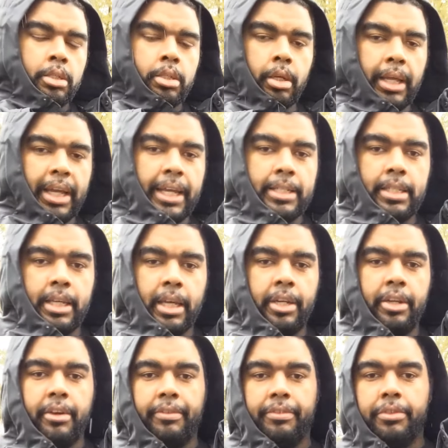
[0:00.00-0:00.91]
So like I
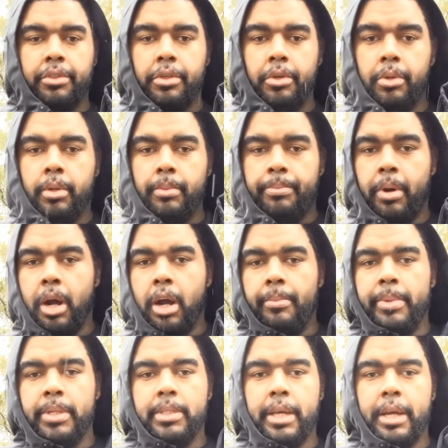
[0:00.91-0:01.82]
said, you have two
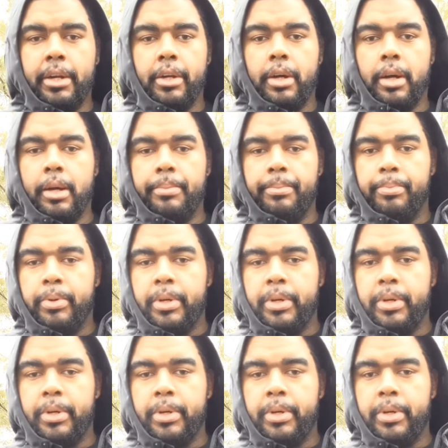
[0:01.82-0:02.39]
compartments that are